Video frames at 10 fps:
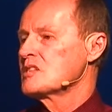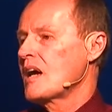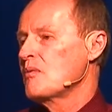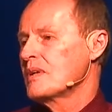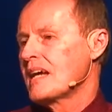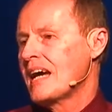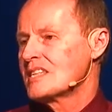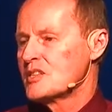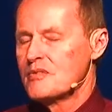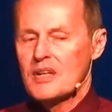I want to
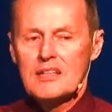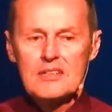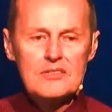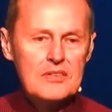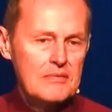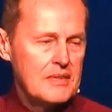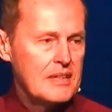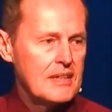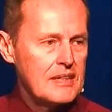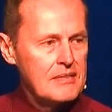ask you,
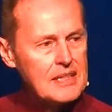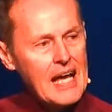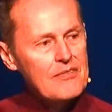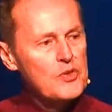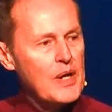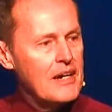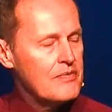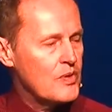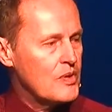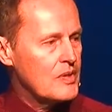have you
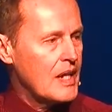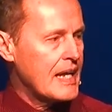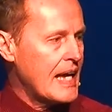ever